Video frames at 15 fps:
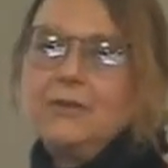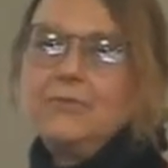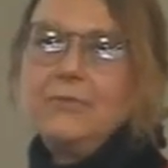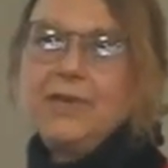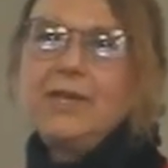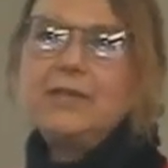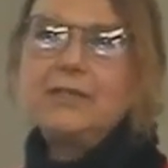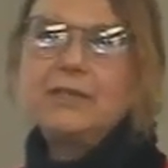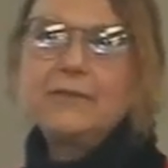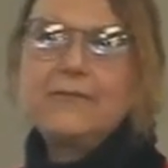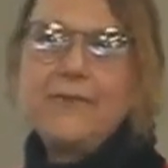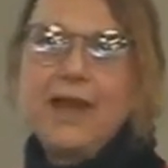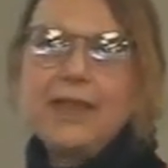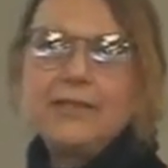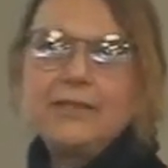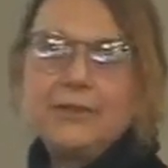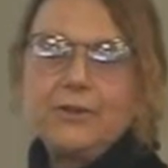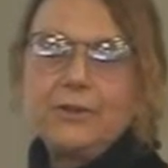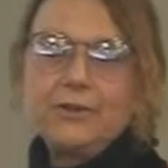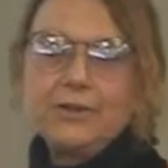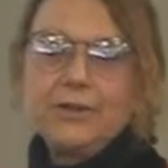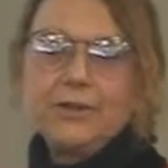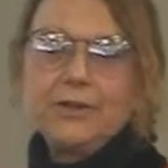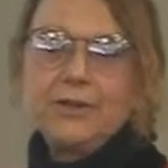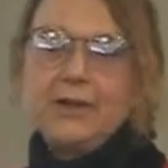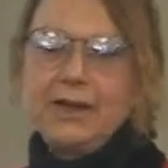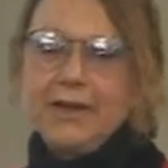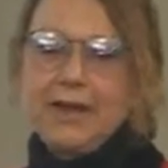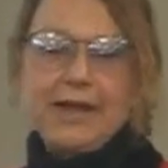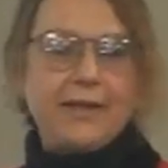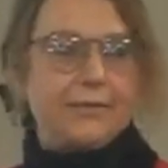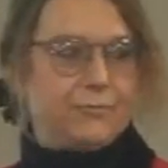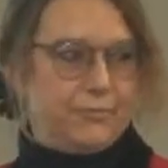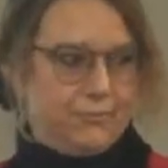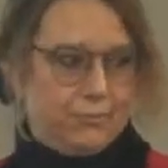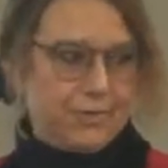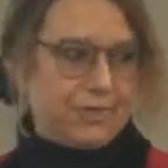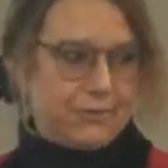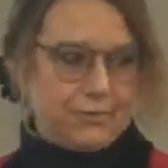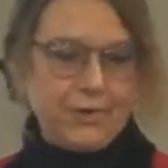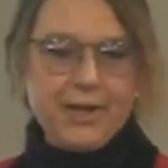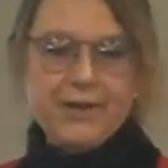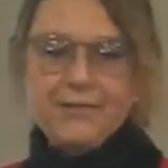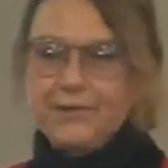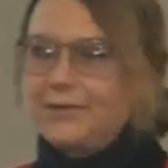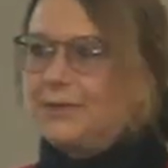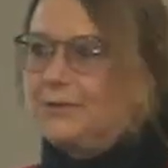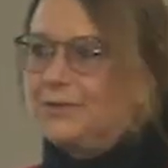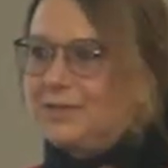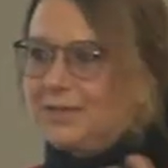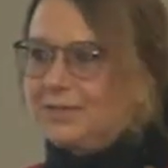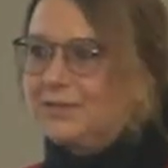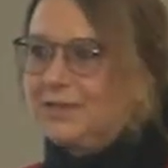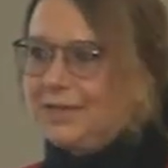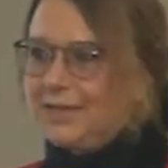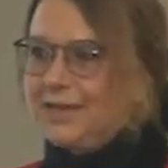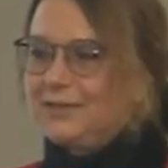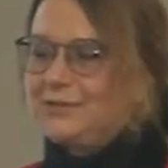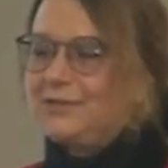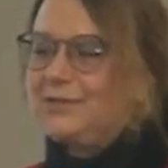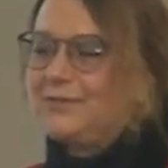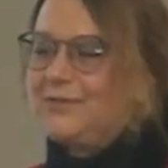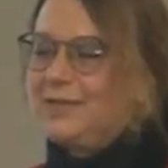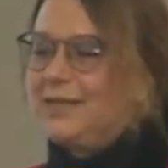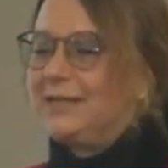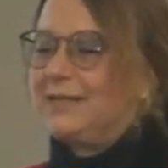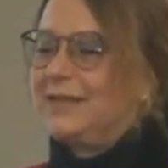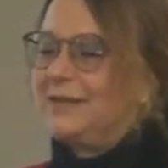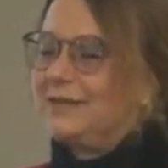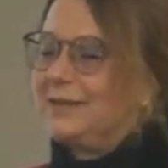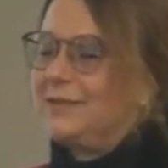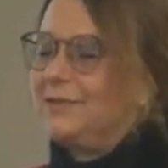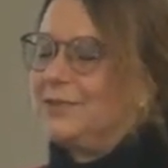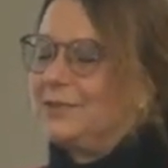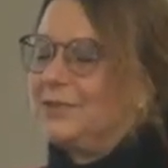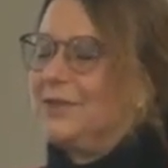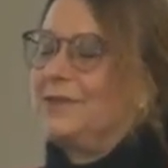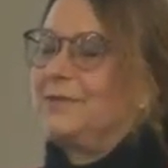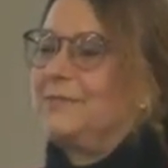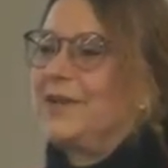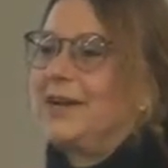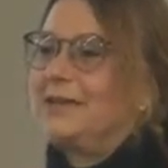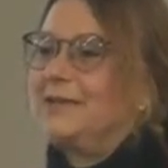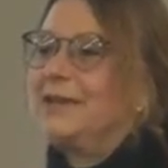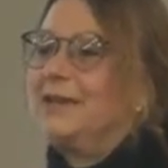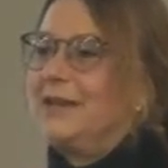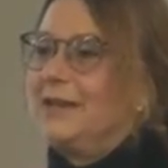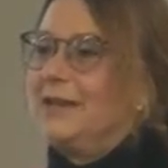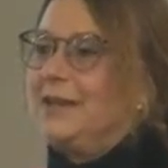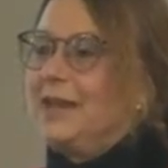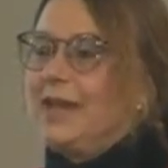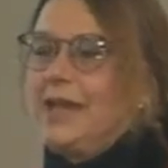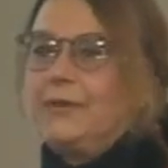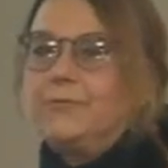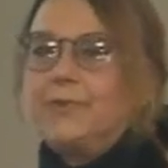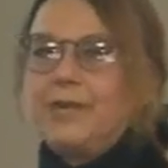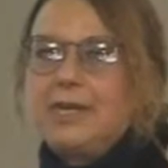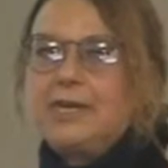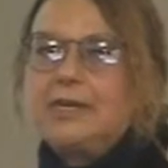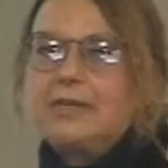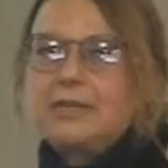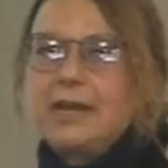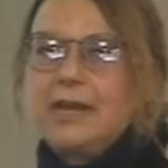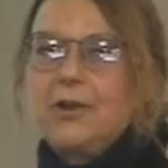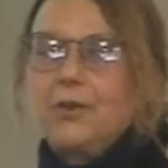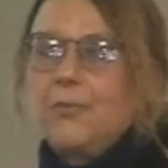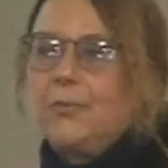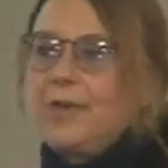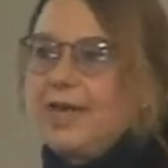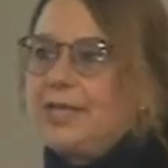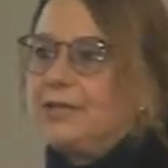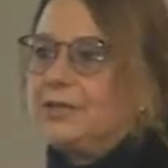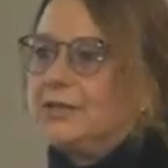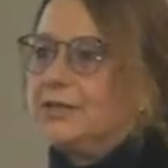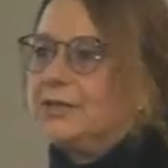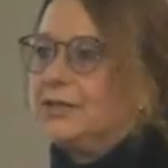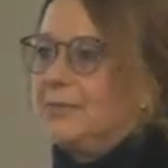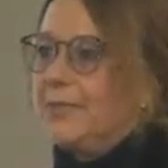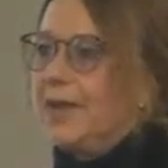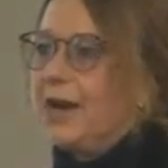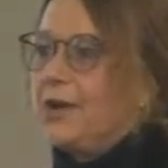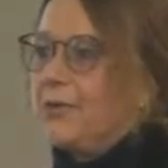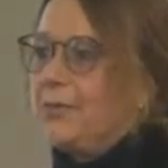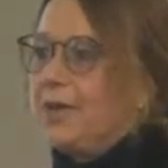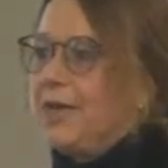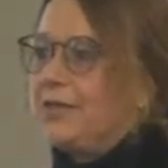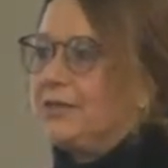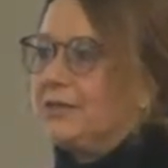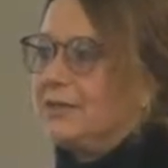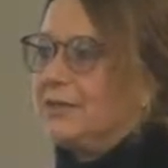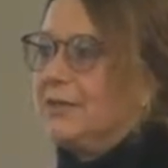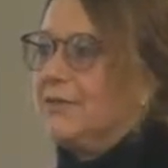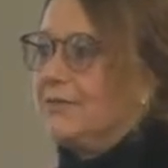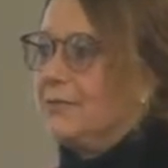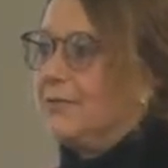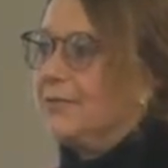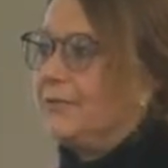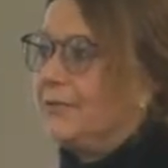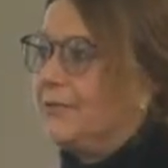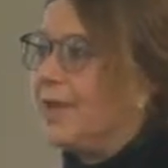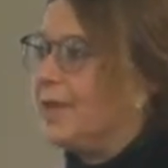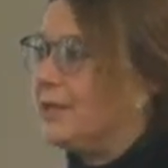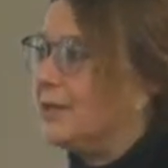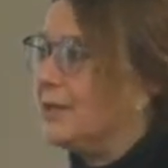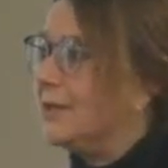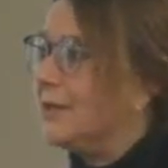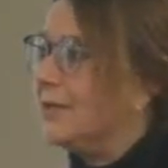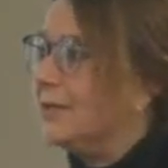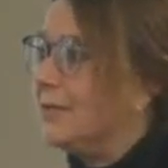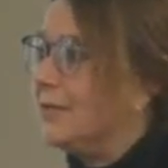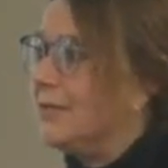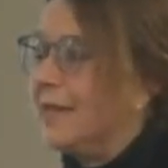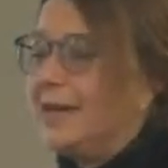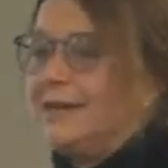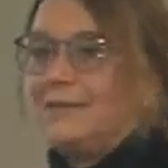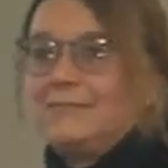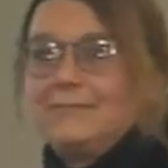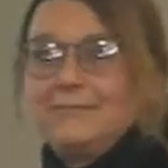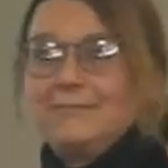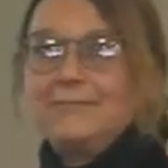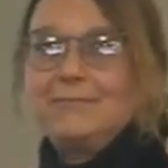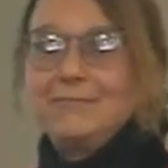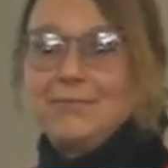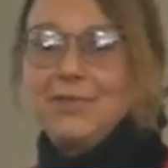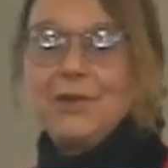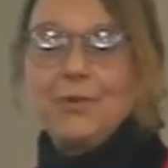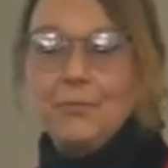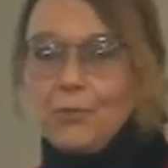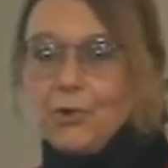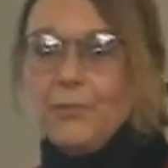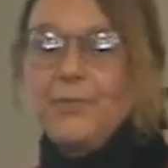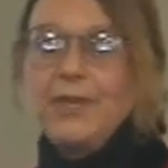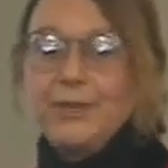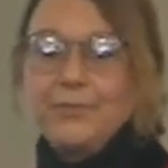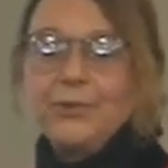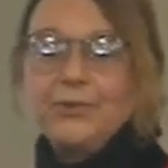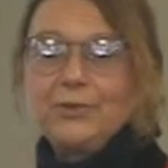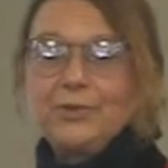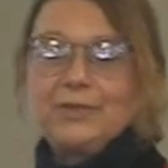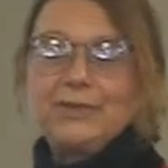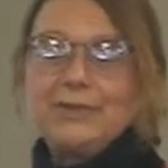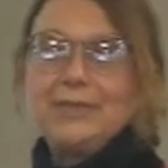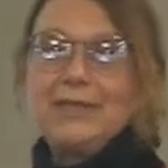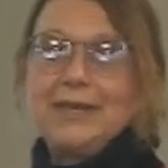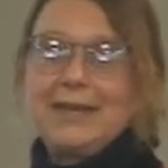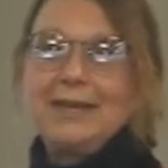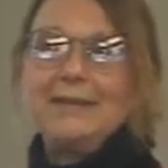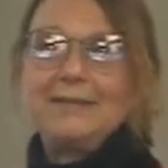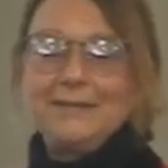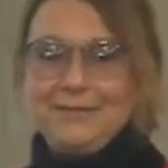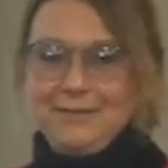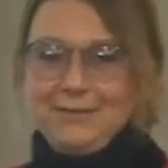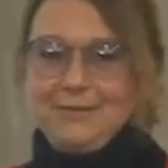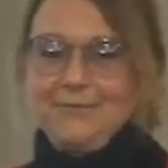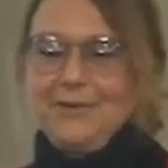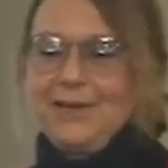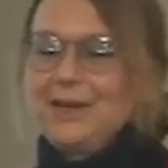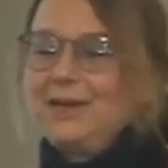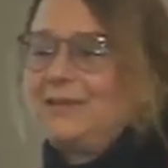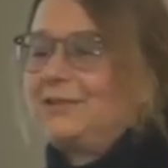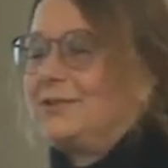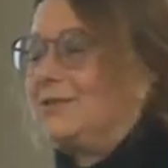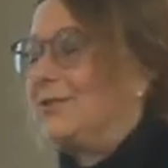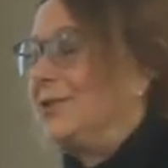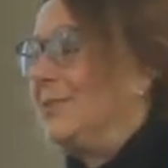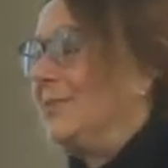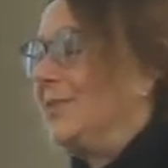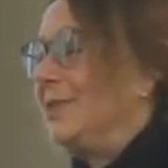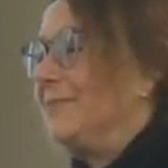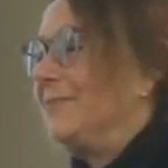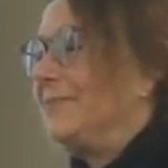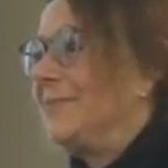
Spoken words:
We needed to find it earlier, and I was aware that there was this lung cancer screening test that I'm going to talk about, and we needed to help patients, empower patients, and give them information so that more people could get different kinds of treatment.